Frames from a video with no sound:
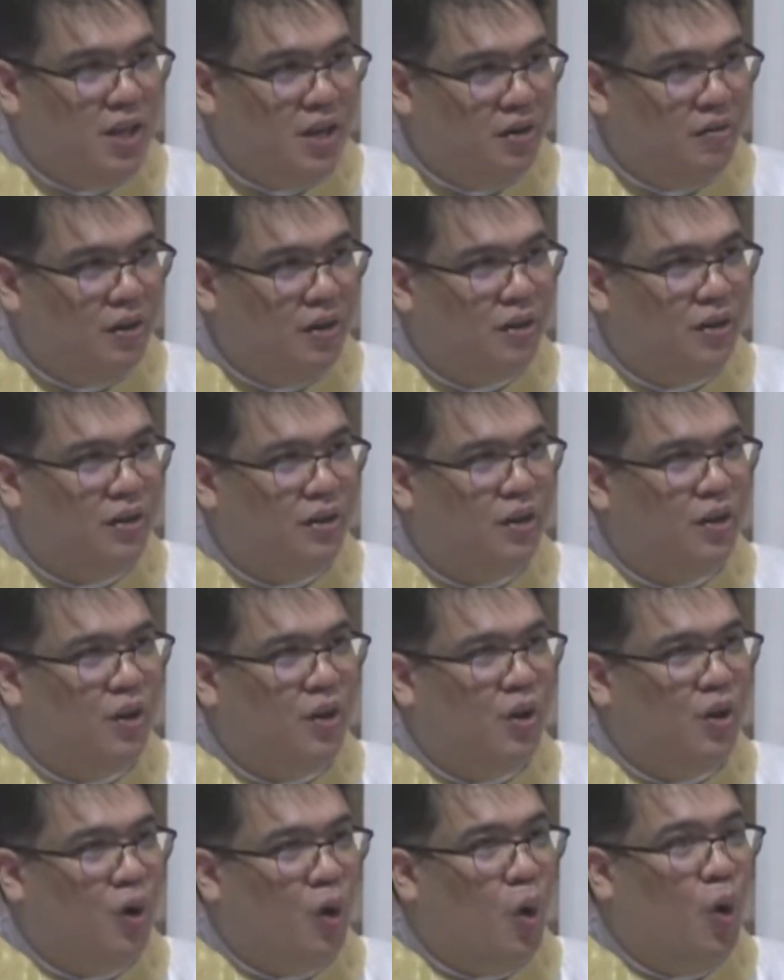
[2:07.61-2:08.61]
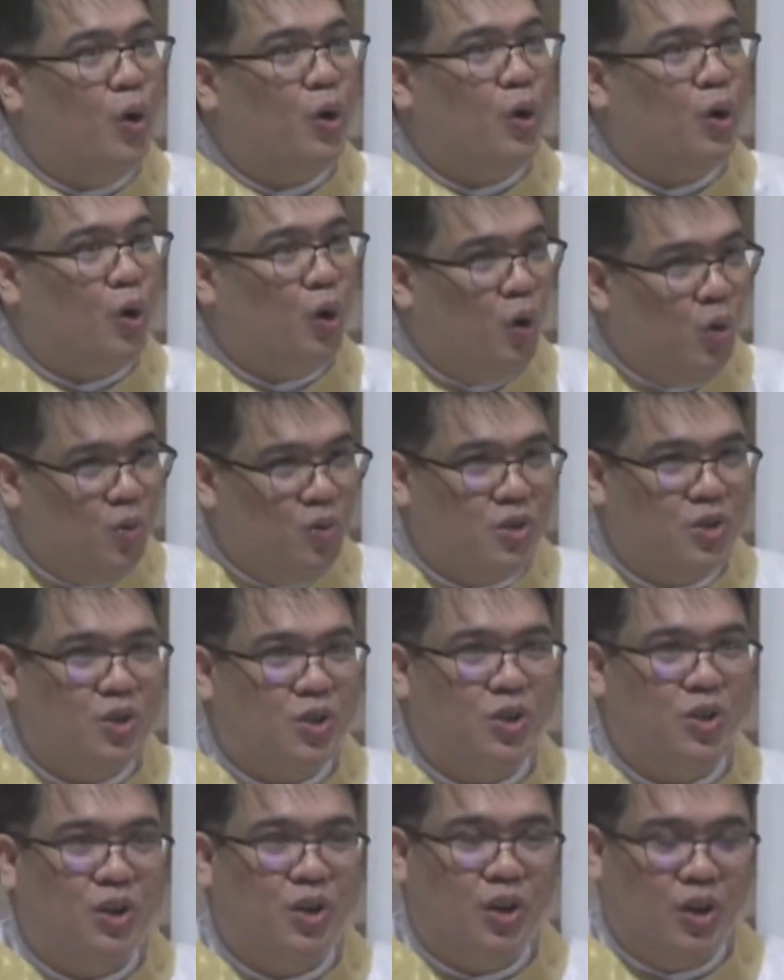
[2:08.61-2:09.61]
nearer or
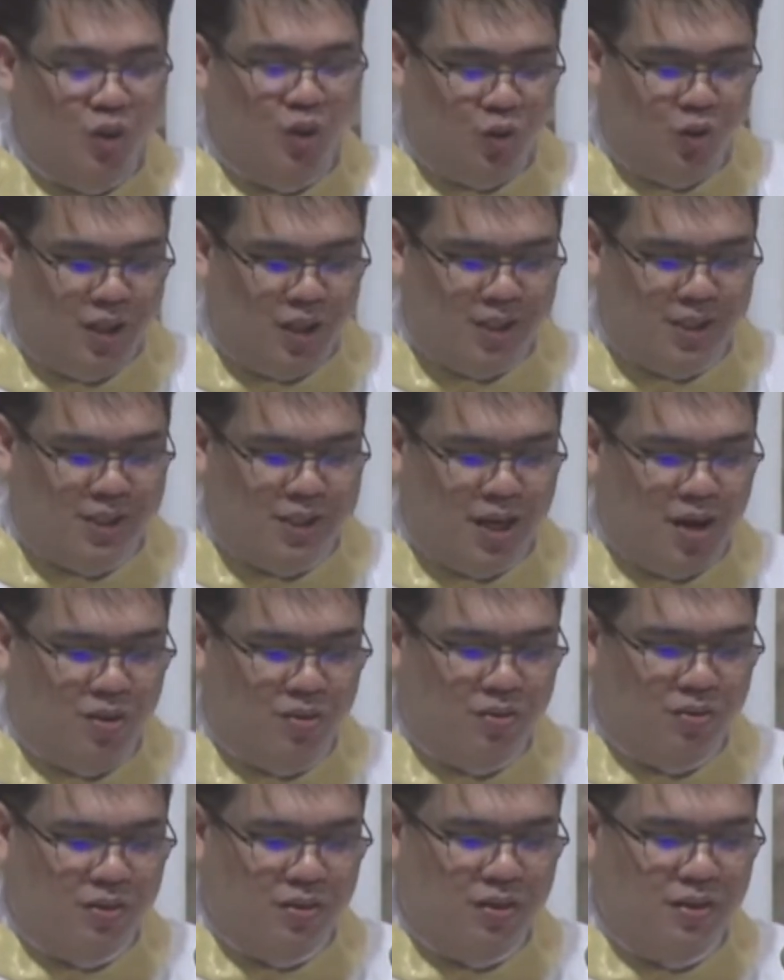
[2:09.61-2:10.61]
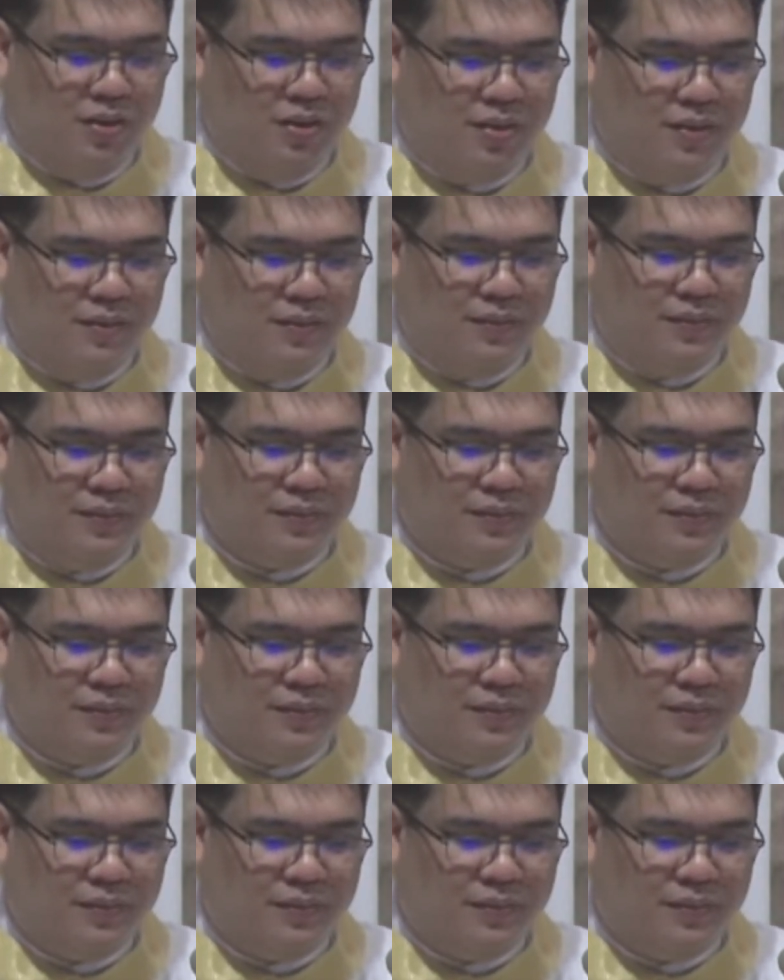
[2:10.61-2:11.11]
closer to that sound.